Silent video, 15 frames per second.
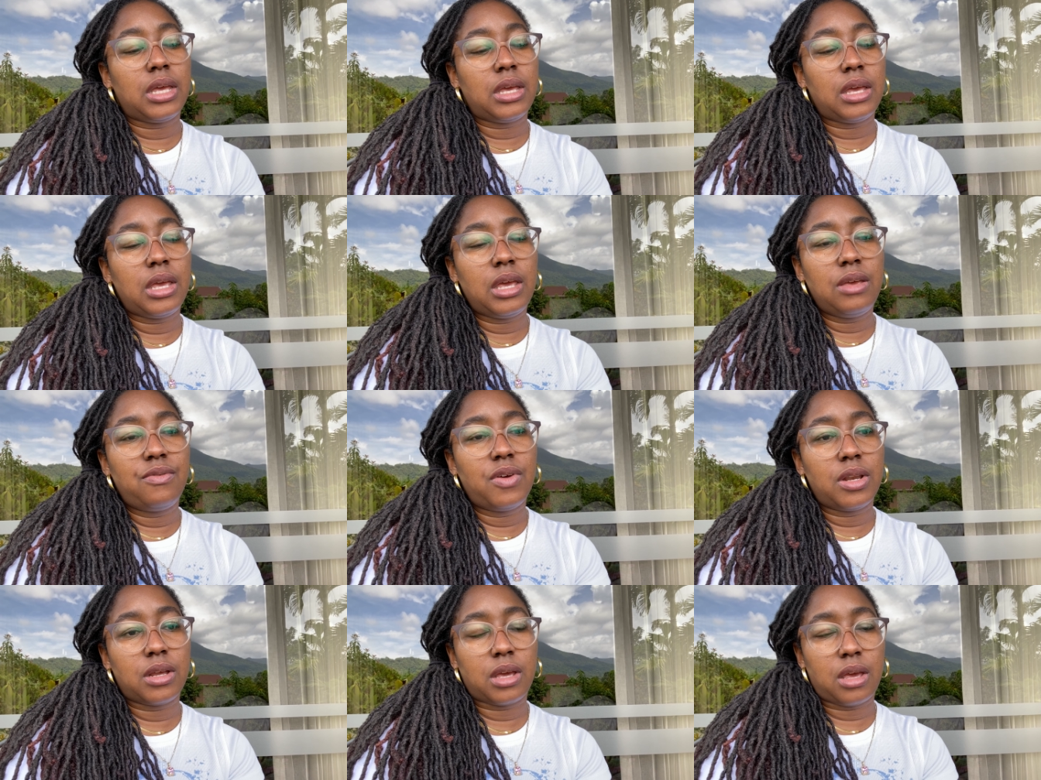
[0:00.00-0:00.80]

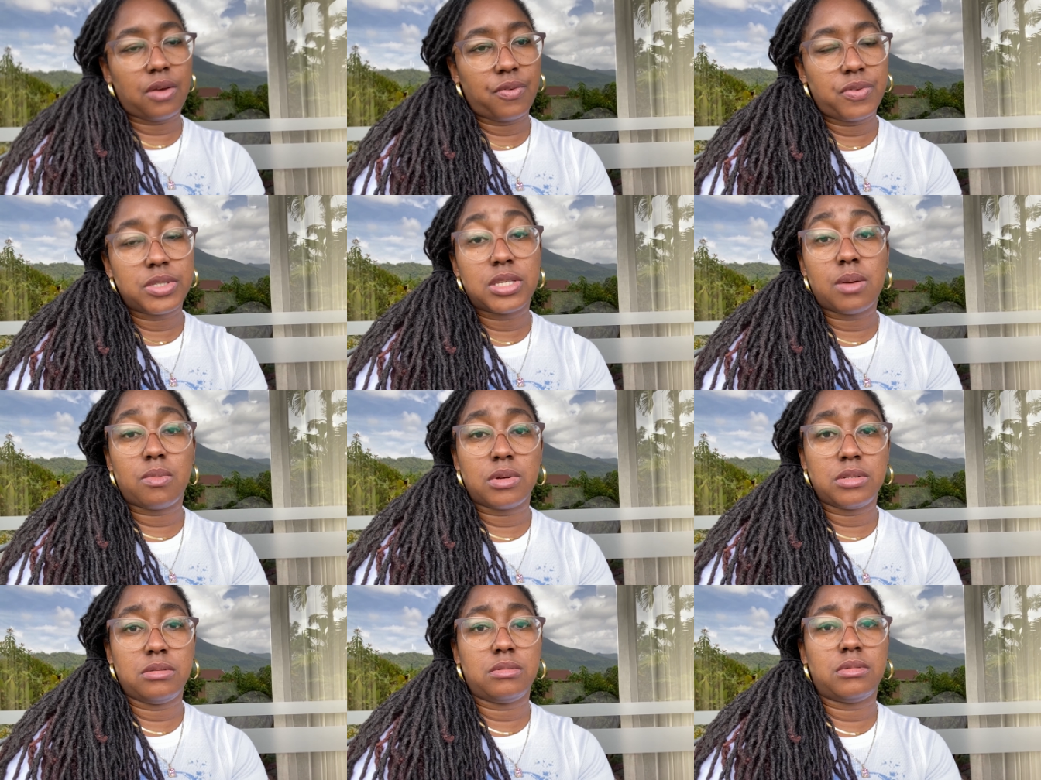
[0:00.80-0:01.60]
even if
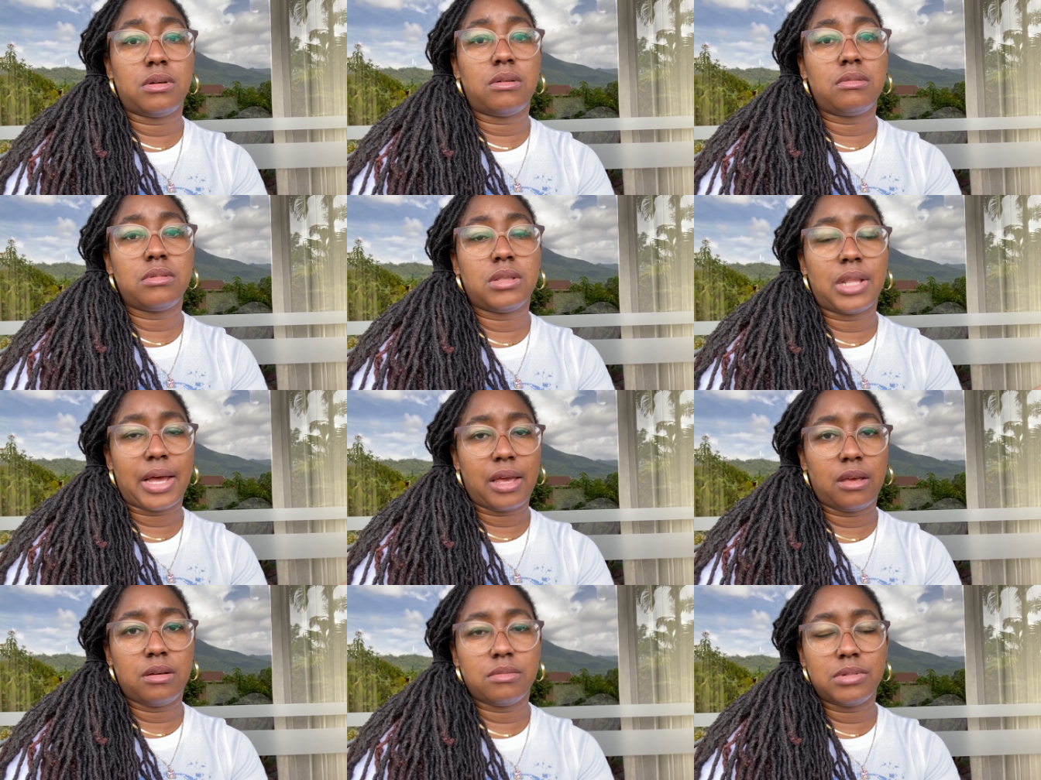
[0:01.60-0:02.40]
someone you don't
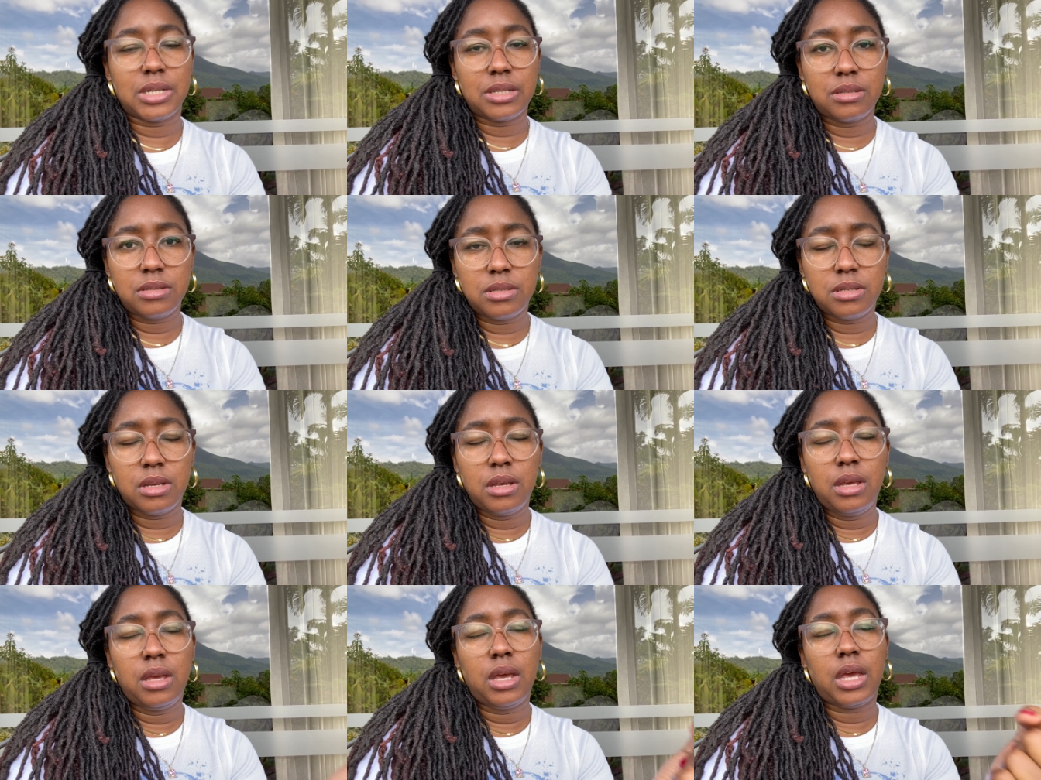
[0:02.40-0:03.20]
like wins
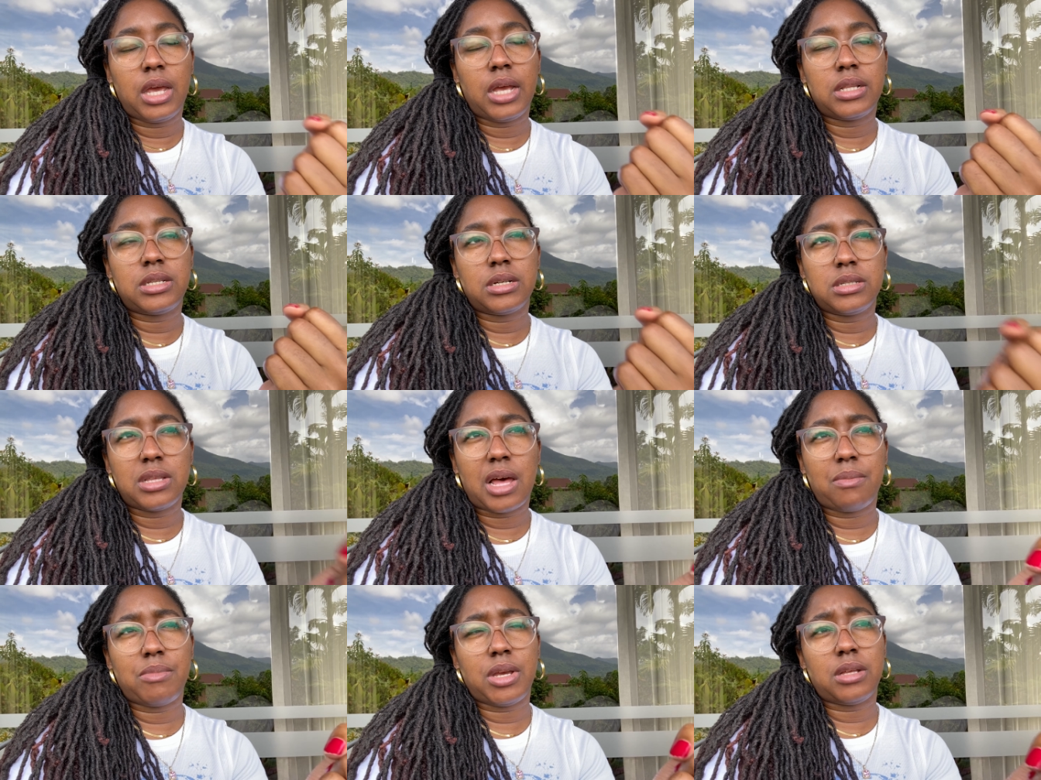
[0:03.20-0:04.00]
it does
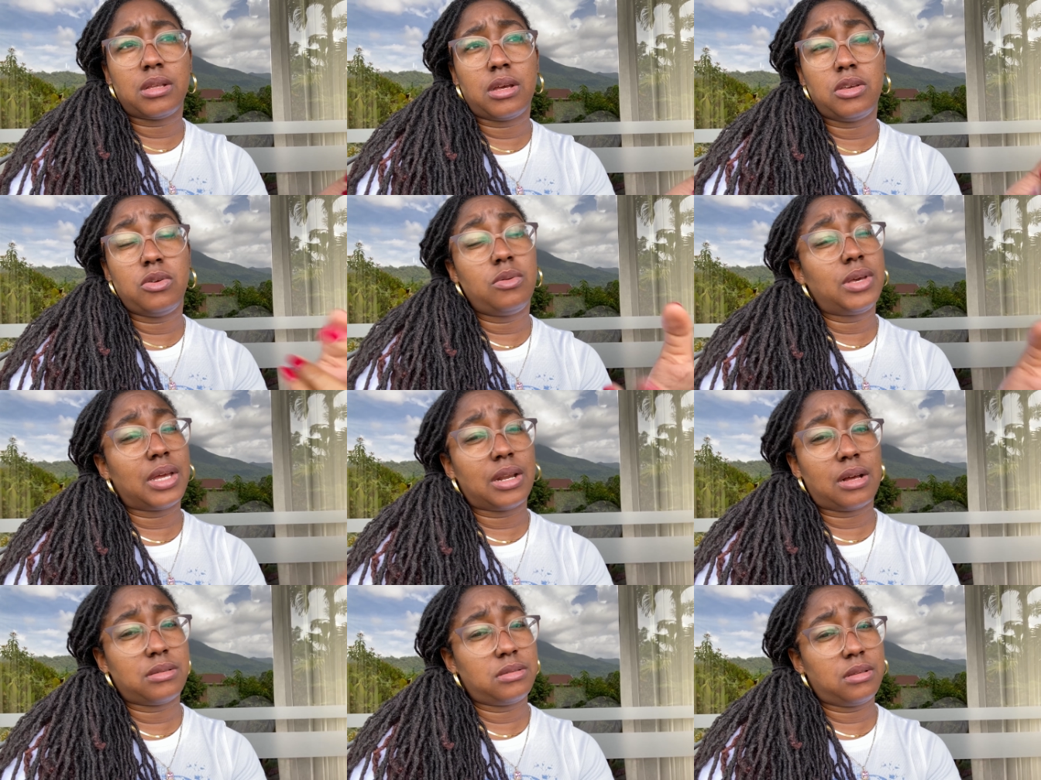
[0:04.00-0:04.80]
not mean that you
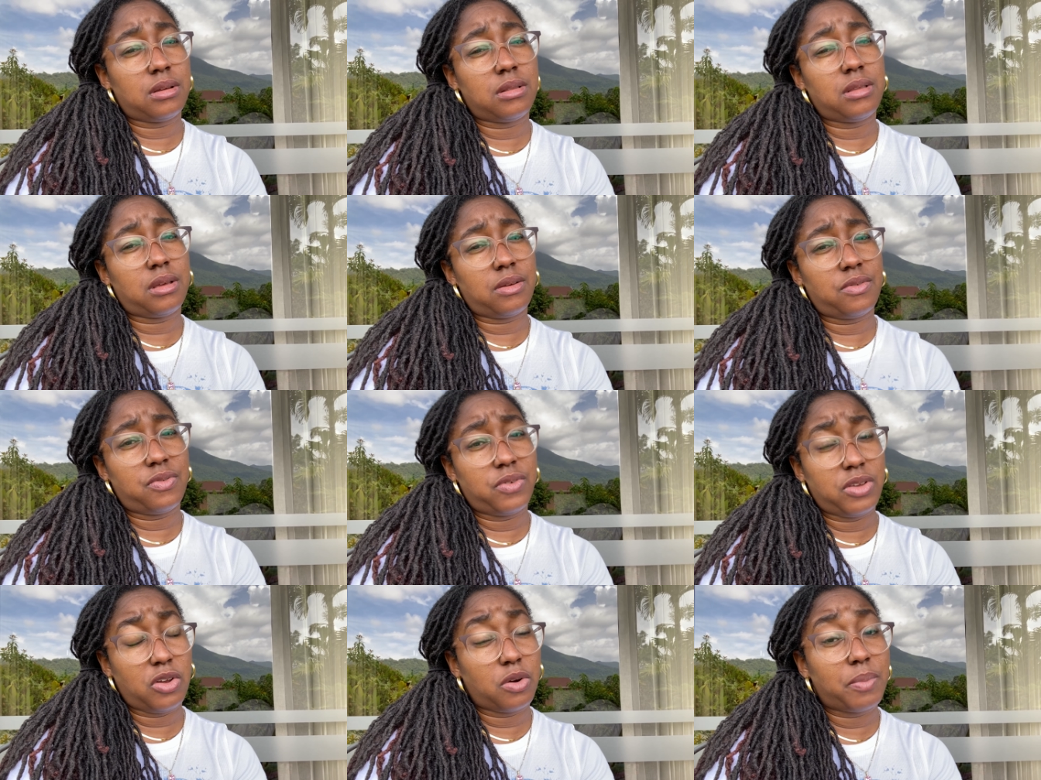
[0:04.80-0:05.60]
cannot still live
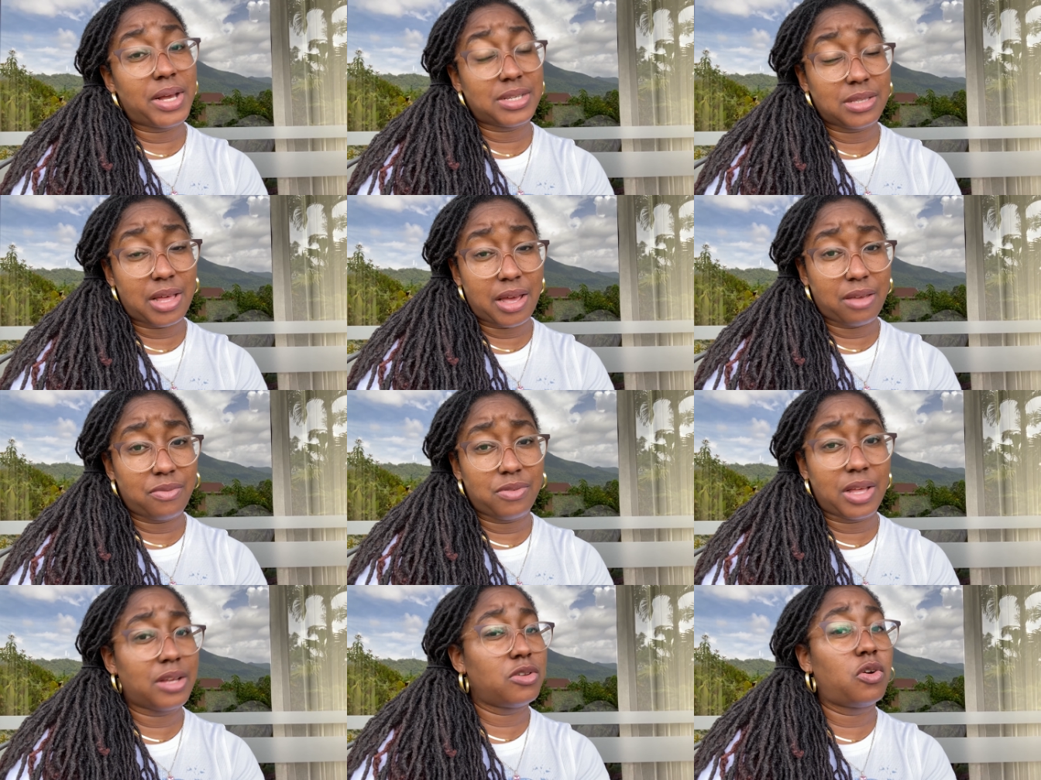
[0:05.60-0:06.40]
your best life
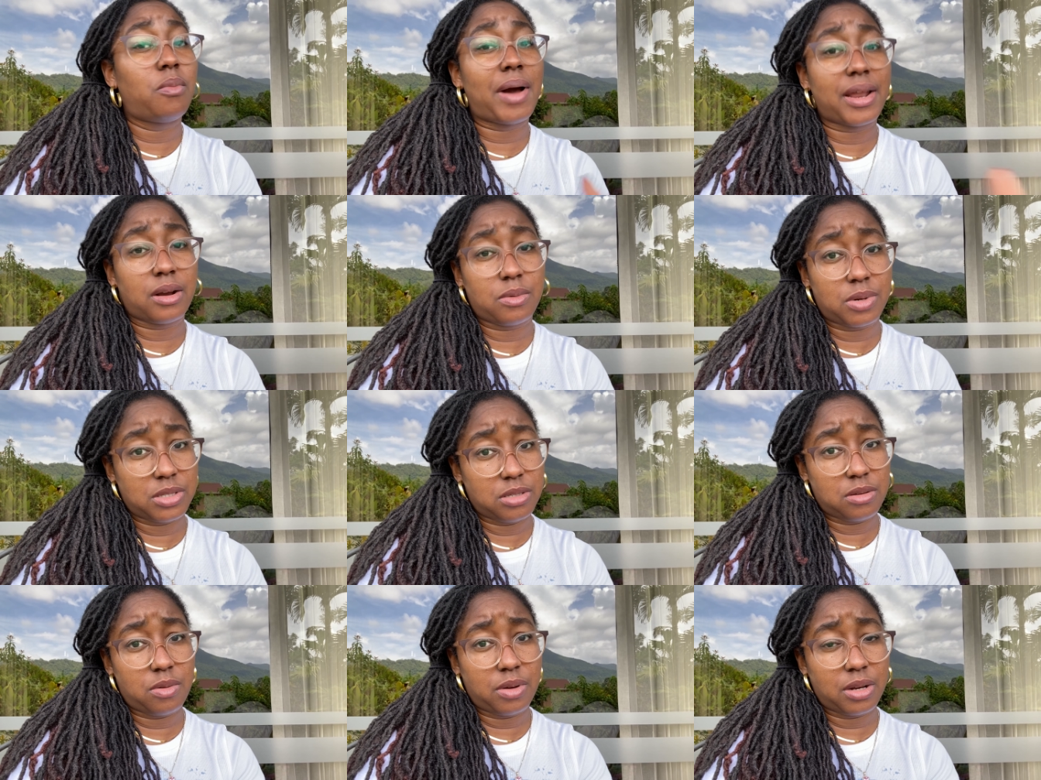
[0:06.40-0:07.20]
like no matter
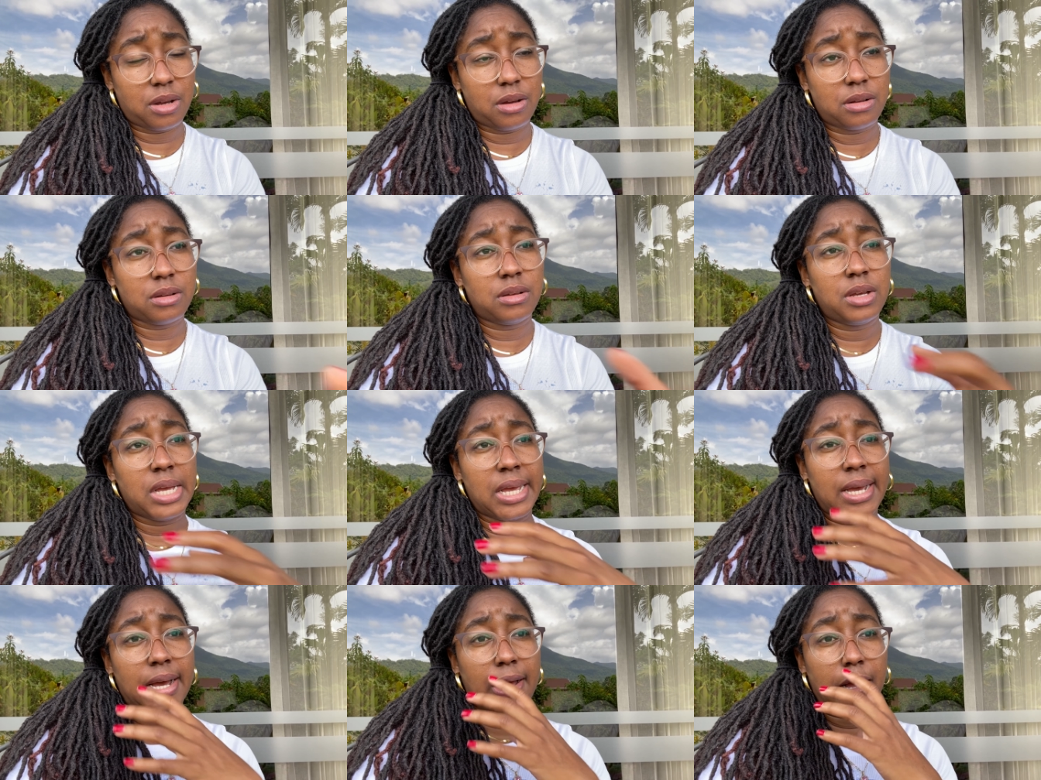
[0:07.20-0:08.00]
what's going on
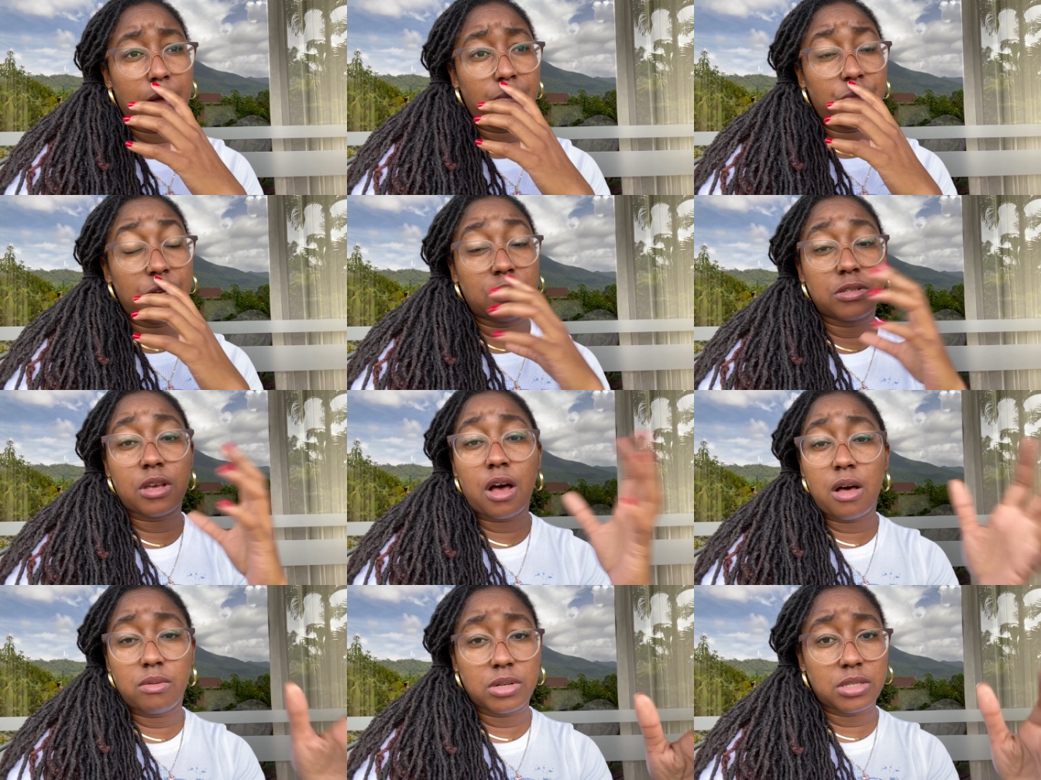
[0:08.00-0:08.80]
um, there's
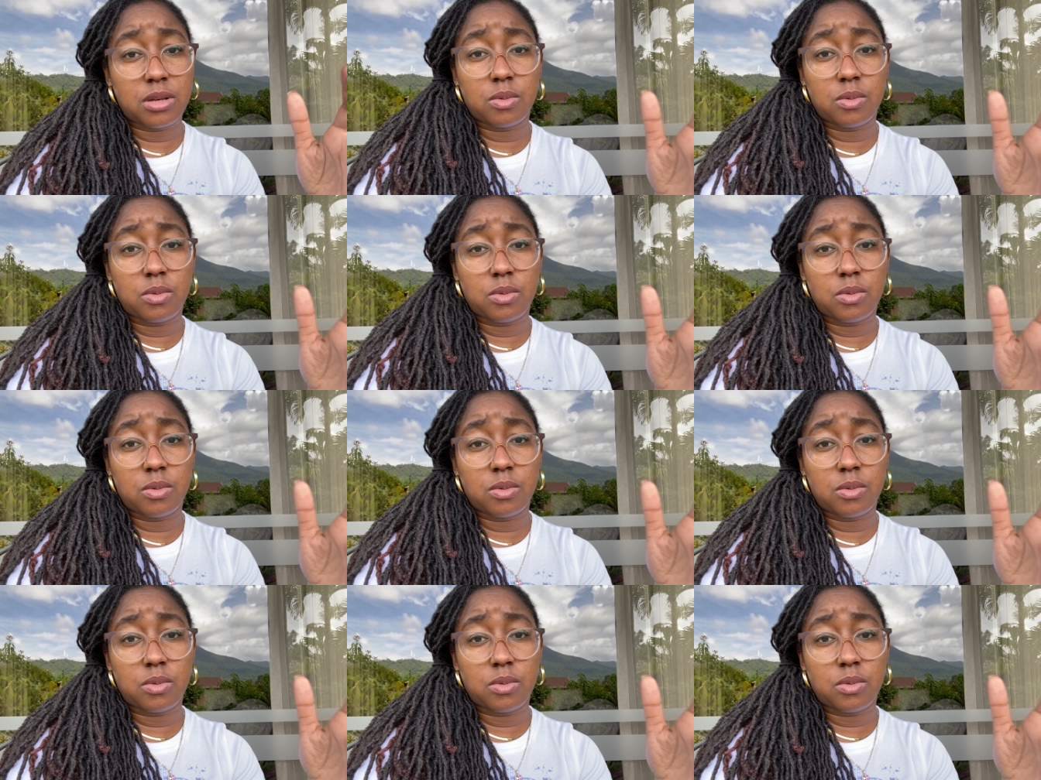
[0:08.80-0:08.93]
always a